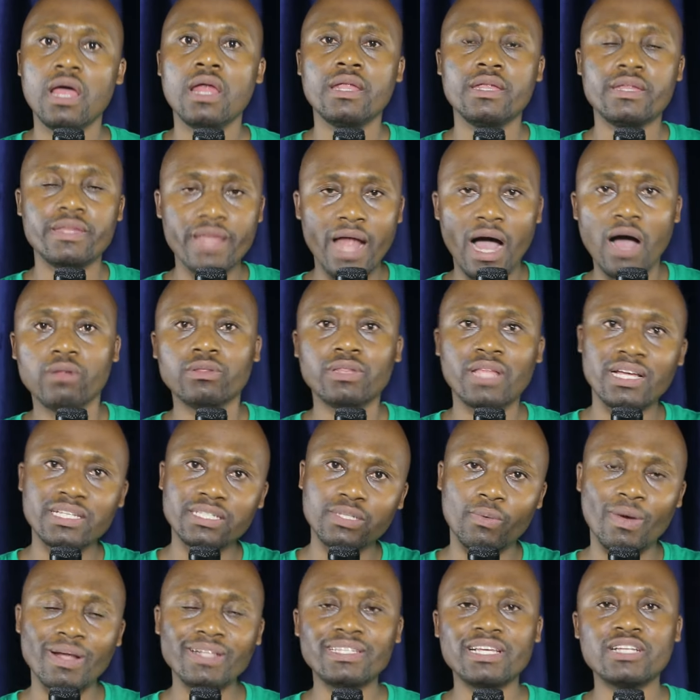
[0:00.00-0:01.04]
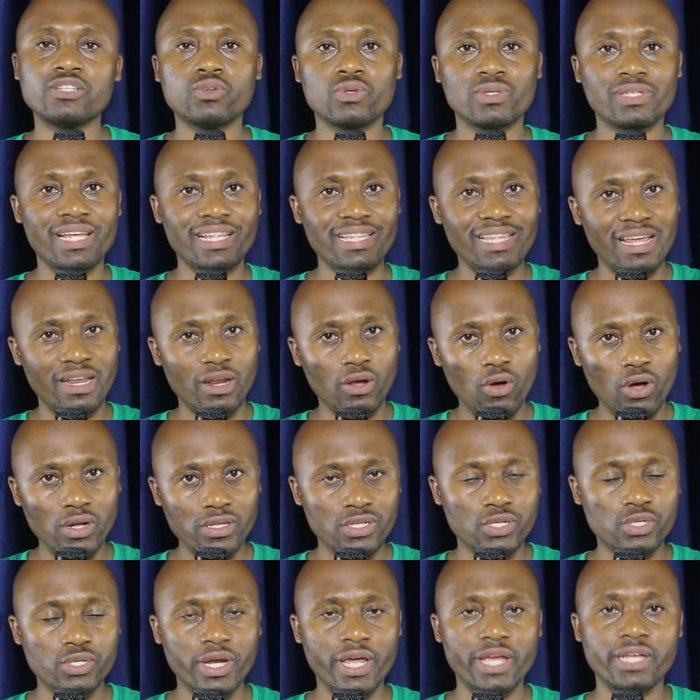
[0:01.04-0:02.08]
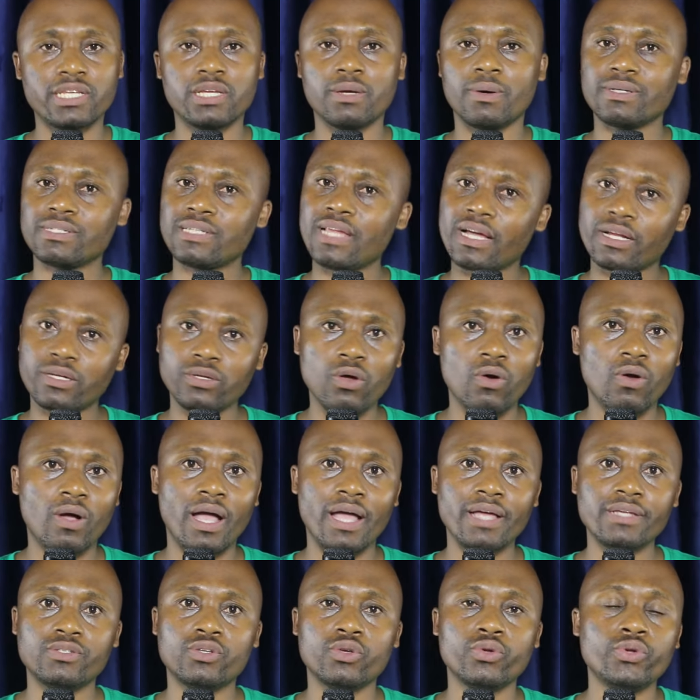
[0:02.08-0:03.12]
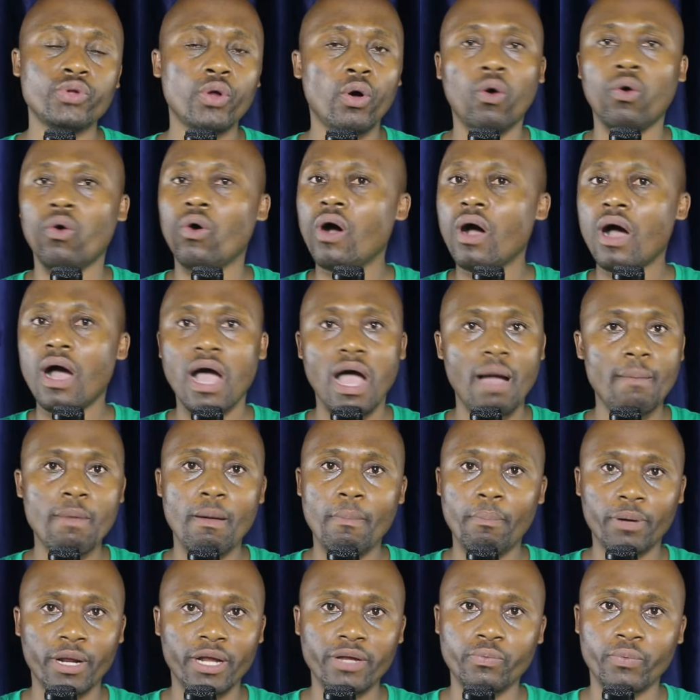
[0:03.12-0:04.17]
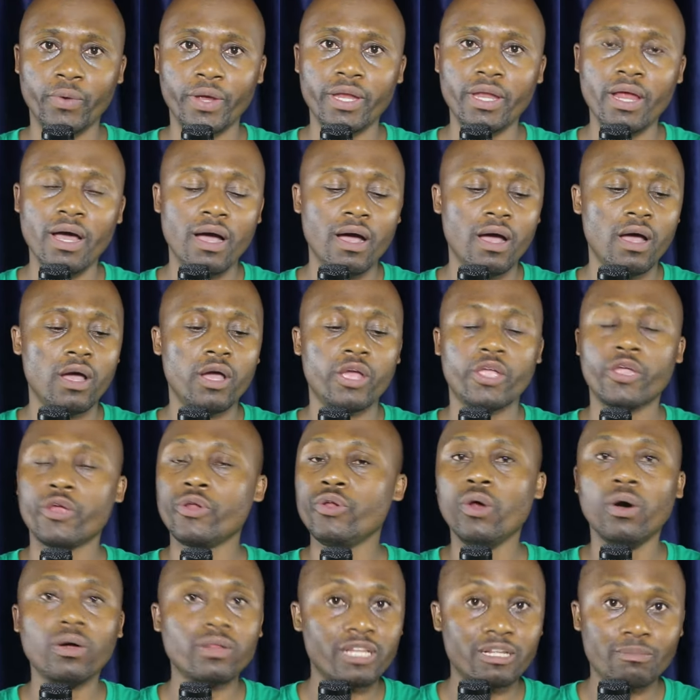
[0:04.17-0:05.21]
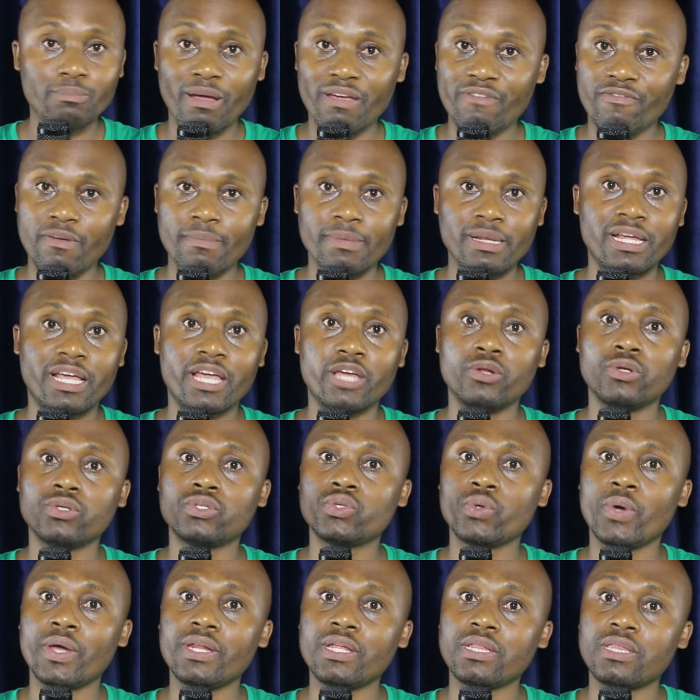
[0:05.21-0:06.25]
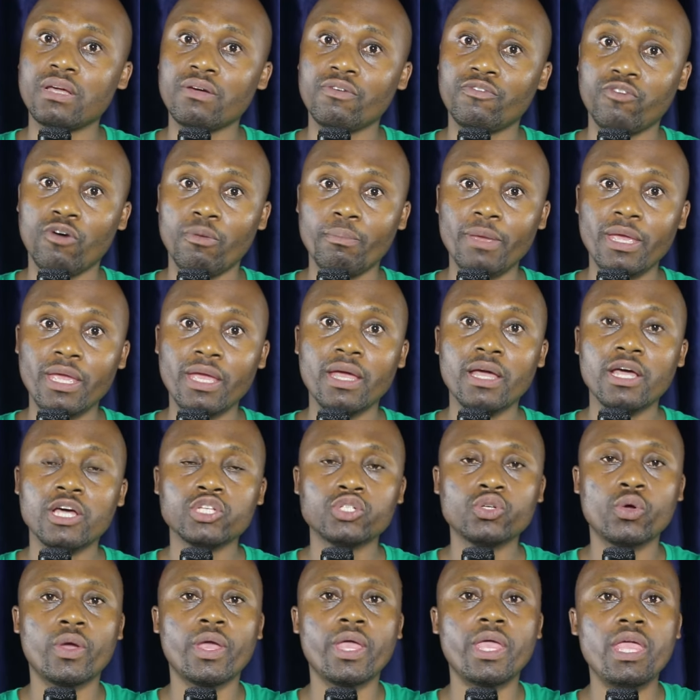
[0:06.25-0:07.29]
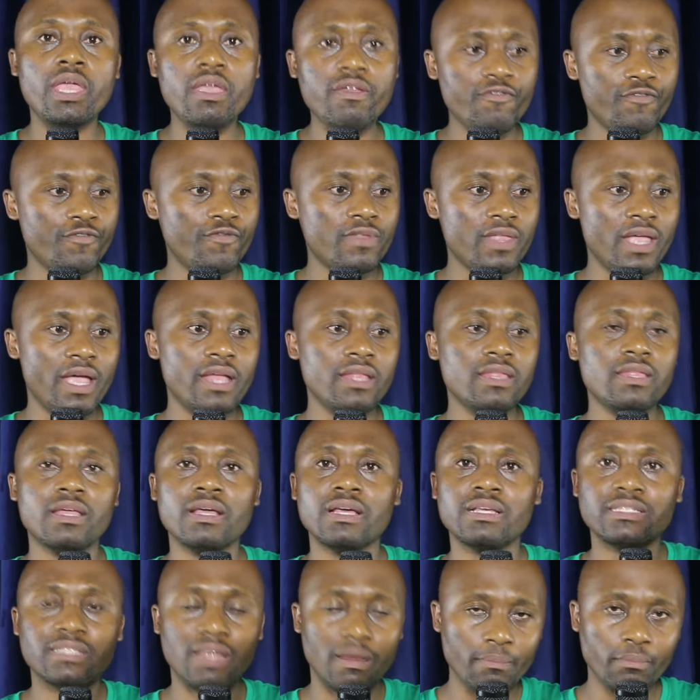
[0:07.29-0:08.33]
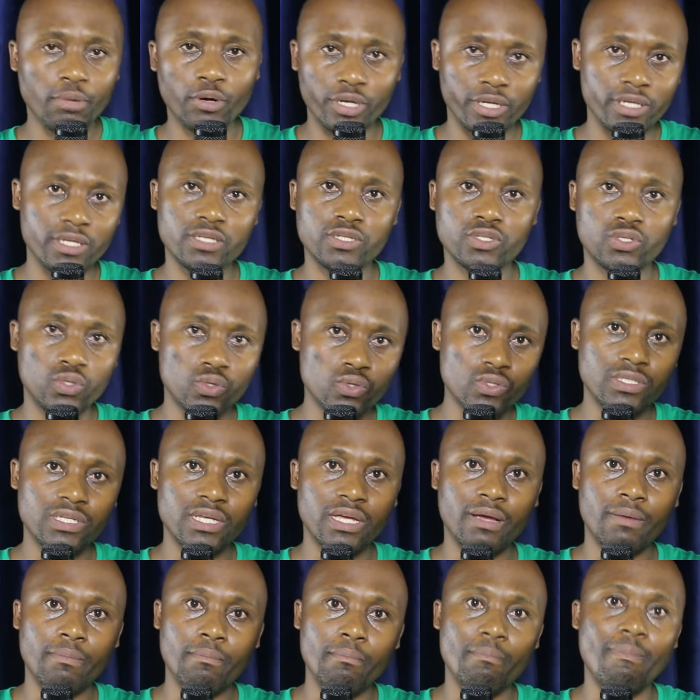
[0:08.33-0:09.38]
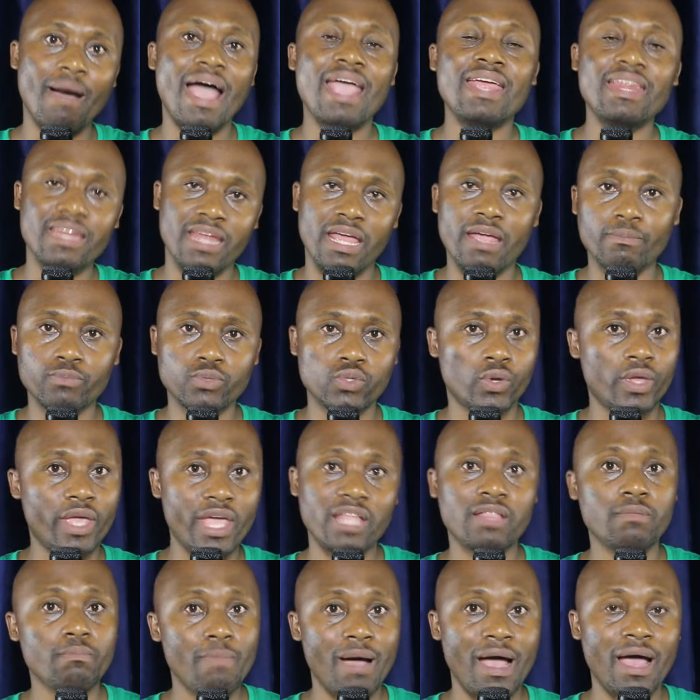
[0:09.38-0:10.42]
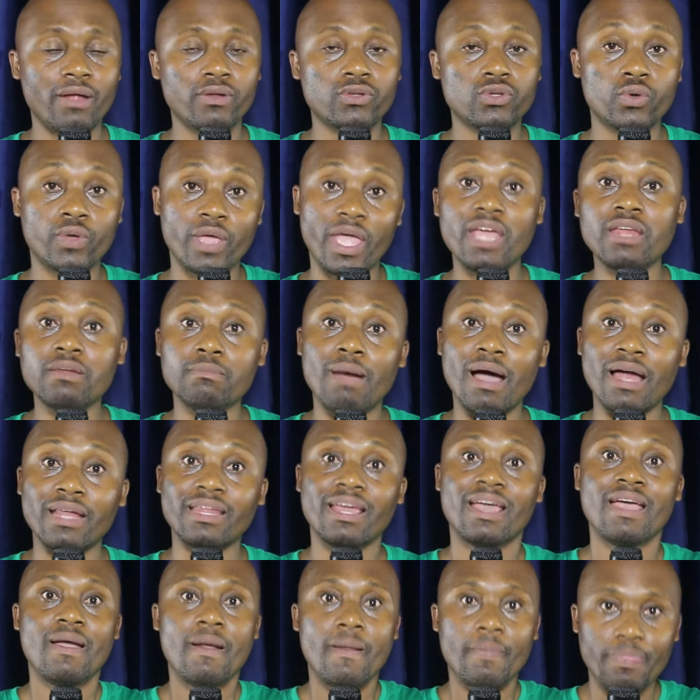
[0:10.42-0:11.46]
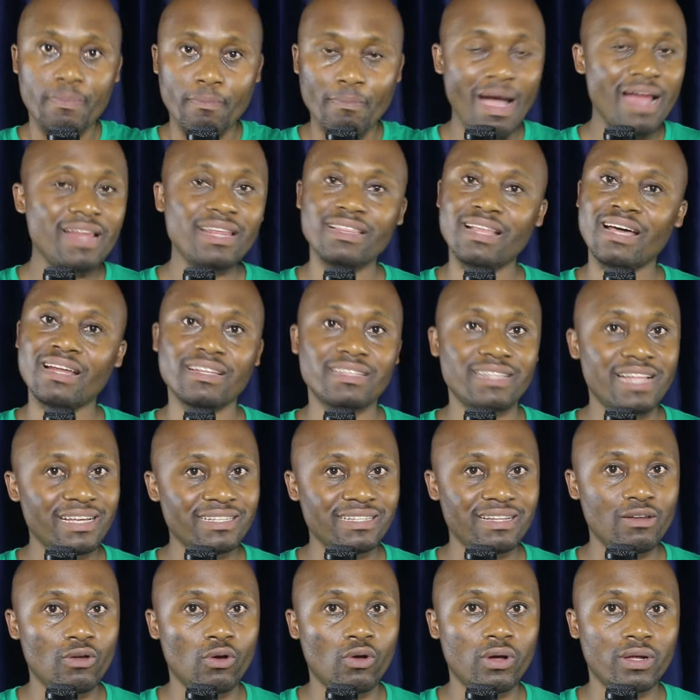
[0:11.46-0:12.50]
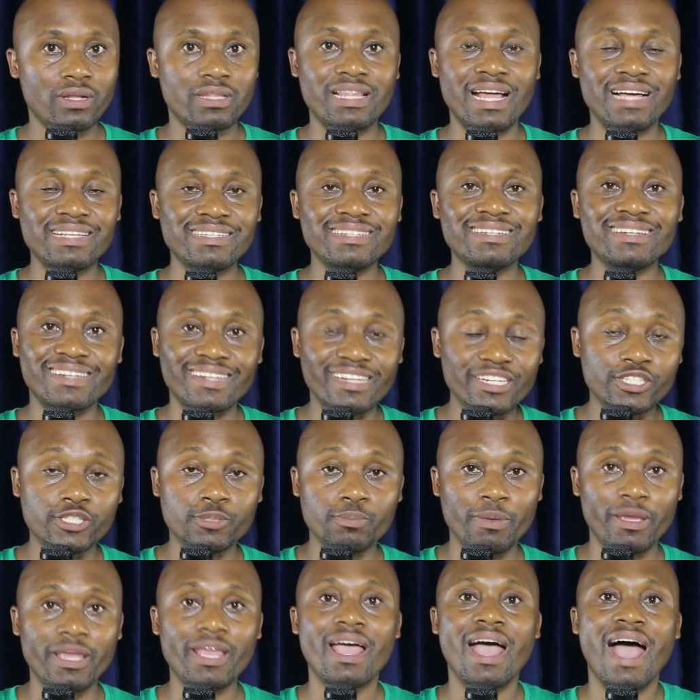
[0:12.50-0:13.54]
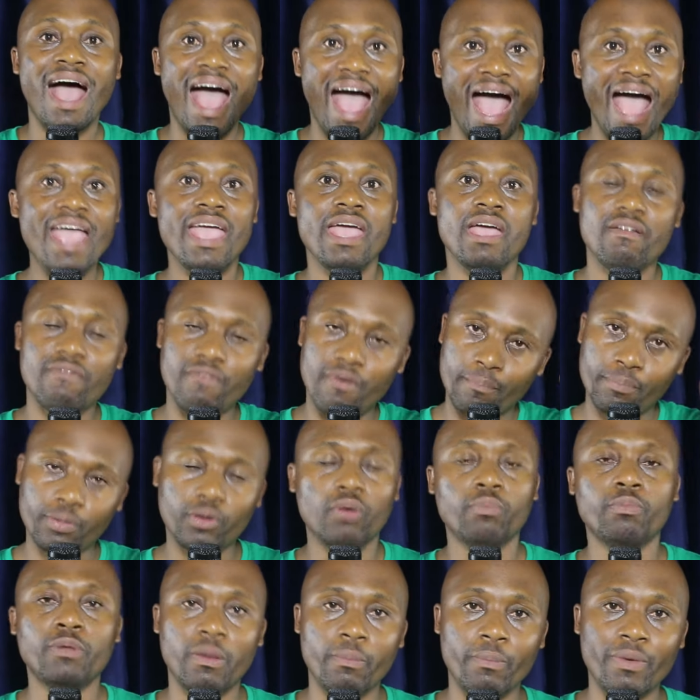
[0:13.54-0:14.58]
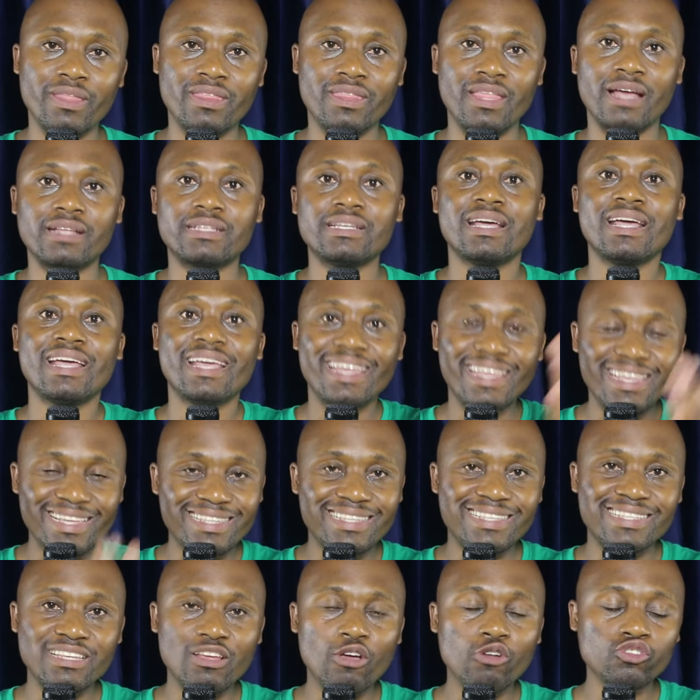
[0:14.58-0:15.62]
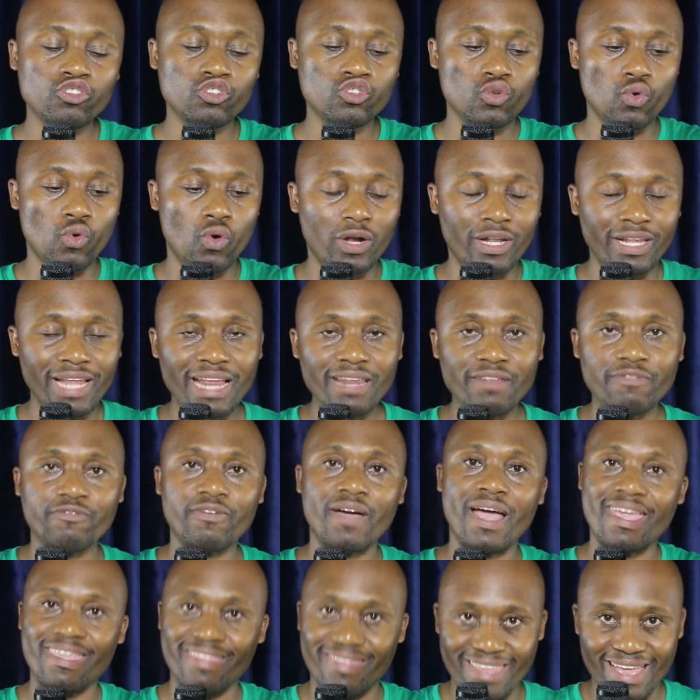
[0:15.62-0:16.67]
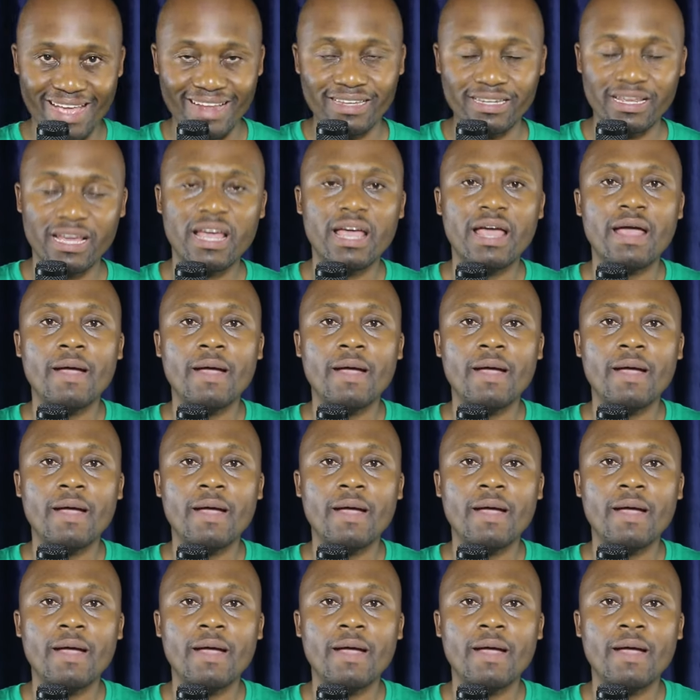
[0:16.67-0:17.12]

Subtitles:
Now Ntanzi wanted to set the record straight. He was like, no, guys, you know I'm a breadwinner. You know that my family cannot do anything for me. So if then somebody is using my name to get my, to gain money, money that doesn't reach me, I have a problem with that. He sought to clarify that.